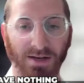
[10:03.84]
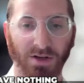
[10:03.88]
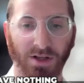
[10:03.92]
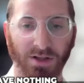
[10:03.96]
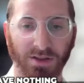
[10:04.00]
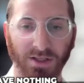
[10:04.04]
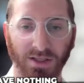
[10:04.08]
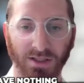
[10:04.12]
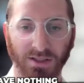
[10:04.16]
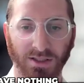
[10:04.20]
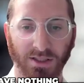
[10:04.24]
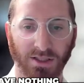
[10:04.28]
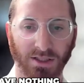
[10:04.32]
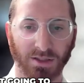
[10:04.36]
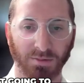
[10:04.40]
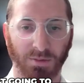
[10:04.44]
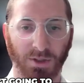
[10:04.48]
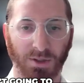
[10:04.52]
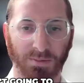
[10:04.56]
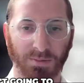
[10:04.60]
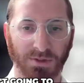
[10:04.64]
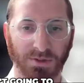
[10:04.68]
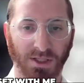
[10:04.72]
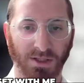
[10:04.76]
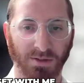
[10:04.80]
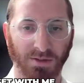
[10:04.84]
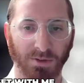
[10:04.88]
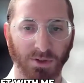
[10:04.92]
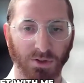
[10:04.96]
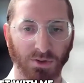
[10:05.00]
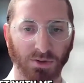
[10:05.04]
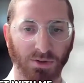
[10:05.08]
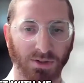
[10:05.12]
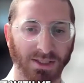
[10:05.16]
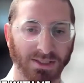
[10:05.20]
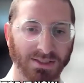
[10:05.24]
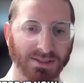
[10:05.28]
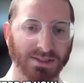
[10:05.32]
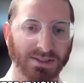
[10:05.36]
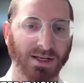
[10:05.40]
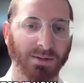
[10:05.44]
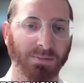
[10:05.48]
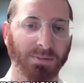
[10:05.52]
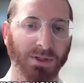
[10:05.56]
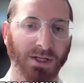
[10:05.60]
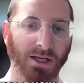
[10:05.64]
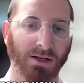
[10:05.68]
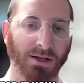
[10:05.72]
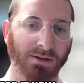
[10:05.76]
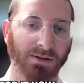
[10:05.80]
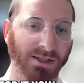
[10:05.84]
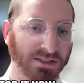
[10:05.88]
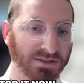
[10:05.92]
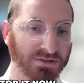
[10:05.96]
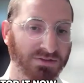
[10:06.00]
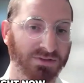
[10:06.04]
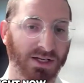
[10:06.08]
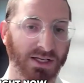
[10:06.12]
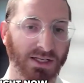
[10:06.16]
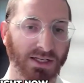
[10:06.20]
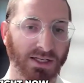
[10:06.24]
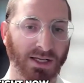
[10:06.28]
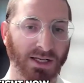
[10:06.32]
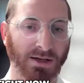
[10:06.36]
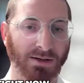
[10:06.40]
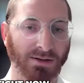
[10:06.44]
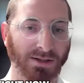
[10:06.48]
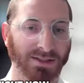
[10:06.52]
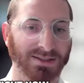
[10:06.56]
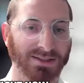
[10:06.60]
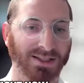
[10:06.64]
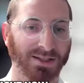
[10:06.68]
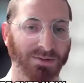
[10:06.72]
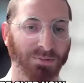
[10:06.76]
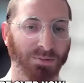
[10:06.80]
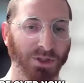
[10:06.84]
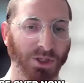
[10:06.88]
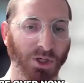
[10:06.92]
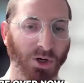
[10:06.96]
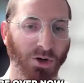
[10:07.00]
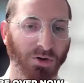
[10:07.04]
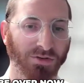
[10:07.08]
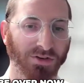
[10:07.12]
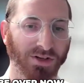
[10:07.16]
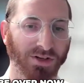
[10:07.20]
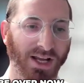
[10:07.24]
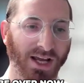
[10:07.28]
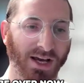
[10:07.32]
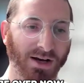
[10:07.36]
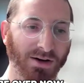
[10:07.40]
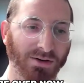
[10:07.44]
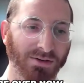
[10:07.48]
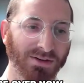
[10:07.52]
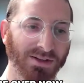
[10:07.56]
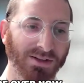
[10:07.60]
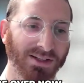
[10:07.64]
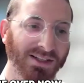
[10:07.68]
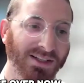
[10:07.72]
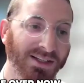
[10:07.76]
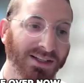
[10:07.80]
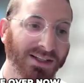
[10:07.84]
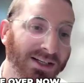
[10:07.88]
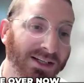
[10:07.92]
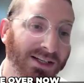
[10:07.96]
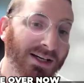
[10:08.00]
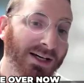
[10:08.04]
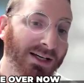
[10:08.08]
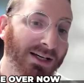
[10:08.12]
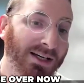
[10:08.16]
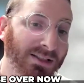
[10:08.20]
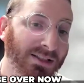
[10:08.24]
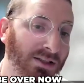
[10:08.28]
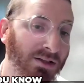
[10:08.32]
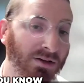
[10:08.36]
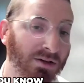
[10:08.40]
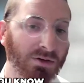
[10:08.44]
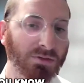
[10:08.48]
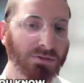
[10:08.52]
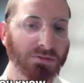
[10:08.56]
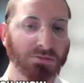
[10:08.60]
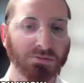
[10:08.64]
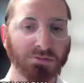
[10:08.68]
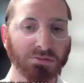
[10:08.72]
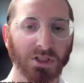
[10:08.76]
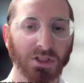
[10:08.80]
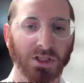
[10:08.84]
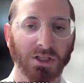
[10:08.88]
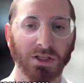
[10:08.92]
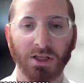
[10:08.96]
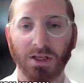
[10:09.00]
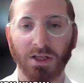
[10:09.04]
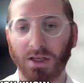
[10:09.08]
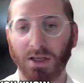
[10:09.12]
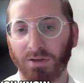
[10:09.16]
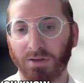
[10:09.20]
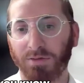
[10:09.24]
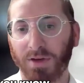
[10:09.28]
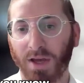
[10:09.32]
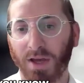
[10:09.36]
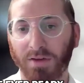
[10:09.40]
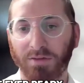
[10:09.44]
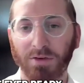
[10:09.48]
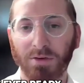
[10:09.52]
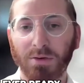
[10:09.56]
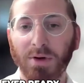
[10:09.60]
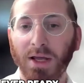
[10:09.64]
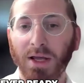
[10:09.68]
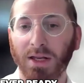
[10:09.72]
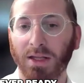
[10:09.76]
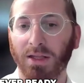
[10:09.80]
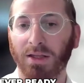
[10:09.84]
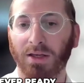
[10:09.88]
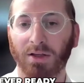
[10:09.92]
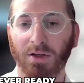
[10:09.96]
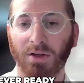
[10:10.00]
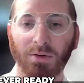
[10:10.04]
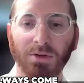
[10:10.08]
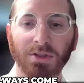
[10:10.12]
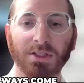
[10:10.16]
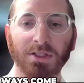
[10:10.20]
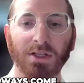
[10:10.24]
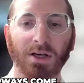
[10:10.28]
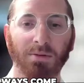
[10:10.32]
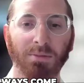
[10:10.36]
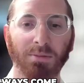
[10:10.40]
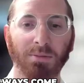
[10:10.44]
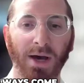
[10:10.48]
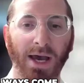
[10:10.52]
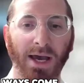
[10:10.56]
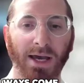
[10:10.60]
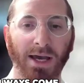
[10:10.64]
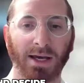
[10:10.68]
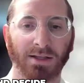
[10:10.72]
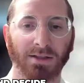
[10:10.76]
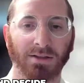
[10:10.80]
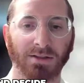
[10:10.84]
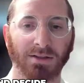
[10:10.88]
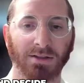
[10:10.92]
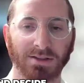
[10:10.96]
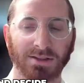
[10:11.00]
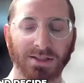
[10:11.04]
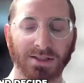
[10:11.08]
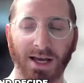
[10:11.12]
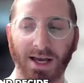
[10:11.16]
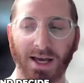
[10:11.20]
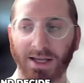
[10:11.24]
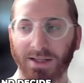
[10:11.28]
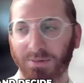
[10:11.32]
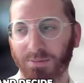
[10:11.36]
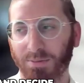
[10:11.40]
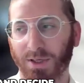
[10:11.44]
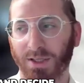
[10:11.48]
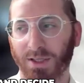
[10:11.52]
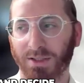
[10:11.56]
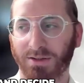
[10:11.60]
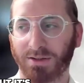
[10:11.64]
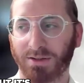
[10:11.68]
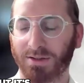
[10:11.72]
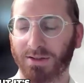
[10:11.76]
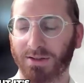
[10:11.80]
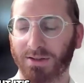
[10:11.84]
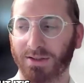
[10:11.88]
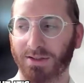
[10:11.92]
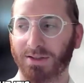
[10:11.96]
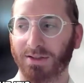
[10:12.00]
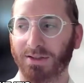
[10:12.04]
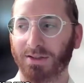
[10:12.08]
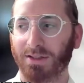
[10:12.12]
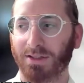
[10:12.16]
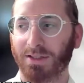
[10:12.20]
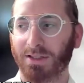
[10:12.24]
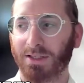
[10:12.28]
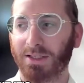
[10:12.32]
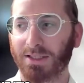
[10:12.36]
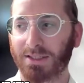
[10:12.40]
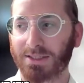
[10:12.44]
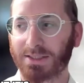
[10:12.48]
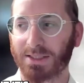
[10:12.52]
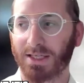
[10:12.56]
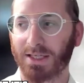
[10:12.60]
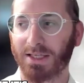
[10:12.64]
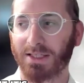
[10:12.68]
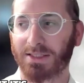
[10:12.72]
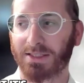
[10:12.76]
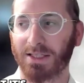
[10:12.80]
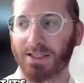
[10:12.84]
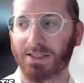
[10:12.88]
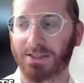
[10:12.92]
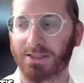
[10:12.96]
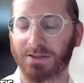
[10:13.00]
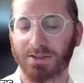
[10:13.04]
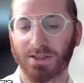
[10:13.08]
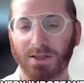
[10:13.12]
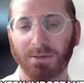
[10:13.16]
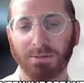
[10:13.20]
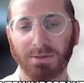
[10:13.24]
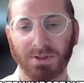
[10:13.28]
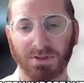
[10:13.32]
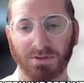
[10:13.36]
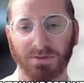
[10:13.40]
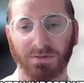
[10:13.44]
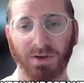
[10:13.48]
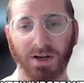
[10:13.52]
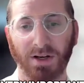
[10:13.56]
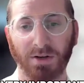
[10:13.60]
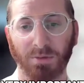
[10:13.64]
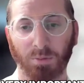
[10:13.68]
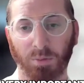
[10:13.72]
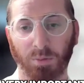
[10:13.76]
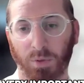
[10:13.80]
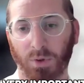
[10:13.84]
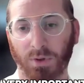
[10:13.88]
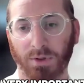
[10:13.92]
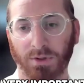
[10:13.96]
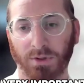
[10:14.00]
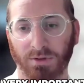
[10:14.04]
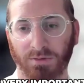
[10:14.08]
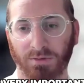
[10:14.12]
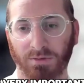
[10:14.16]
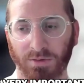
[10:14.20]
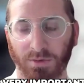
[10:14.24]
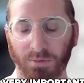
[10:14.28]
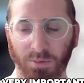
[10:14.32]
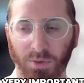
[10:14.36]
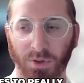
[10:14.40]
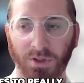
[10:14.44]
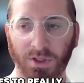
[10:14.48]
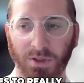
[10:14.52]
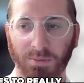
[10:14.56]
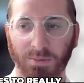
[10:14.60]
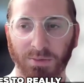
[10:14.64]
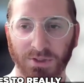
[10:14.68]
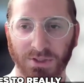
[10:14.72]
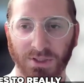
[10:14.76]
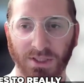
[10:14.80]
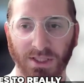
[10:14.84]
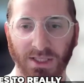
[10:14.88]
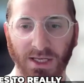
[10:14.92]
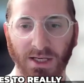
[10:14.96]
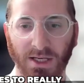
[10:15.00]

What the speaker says: have nothing, and then gonna be upset at me. So let's stop it now. Let's fight now. Let's like be over now. And if you're ever ready, you can always come back and decide. But it's sometimes very important for bookkeepers